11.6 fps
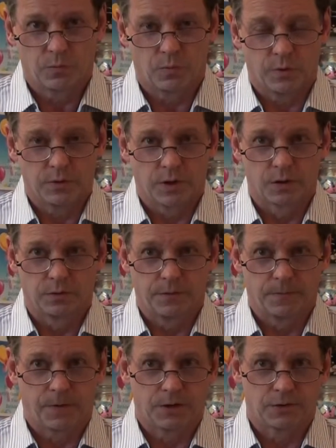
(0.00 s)
We not only
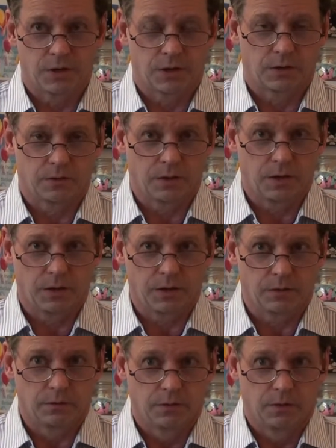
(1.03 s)
face a
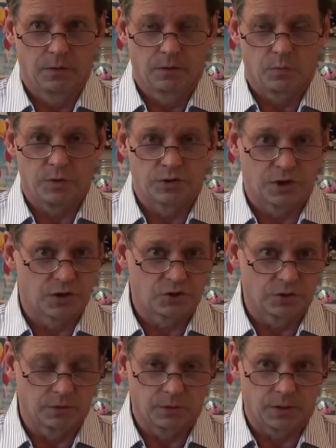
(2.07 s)

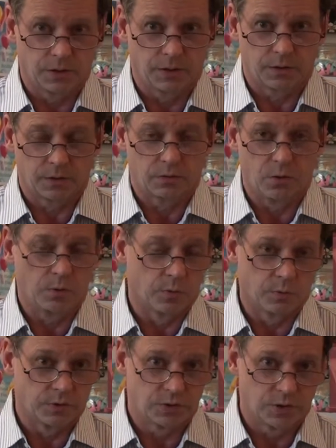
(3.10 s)
recession, global
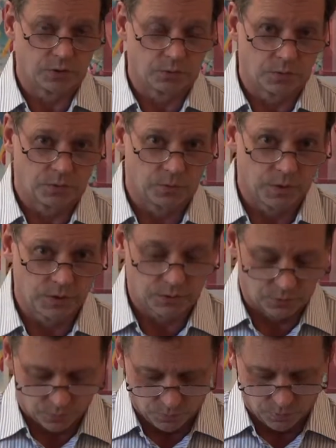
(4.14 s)
recession with the rest
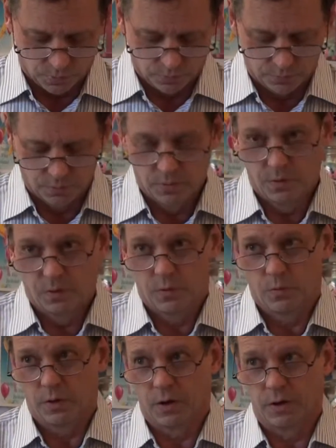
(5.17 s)
of the world,
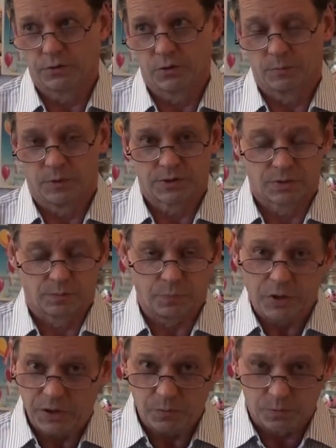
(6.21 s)
we also must
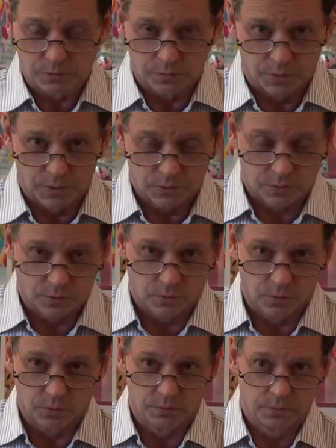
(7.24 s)
compete with the rest of
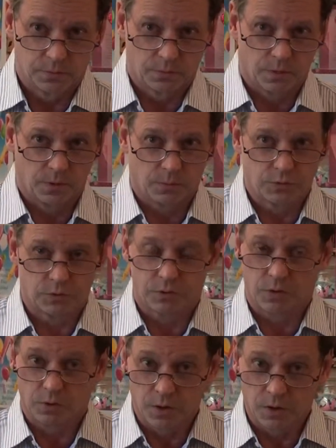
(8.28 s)
the world, which is
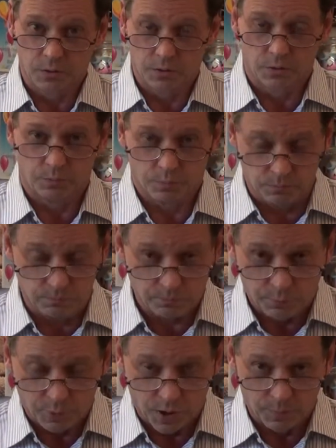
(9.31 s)
a longer-term
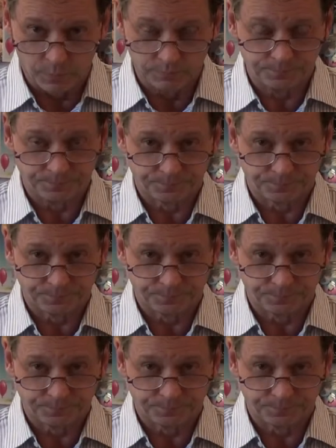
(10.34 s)
problem.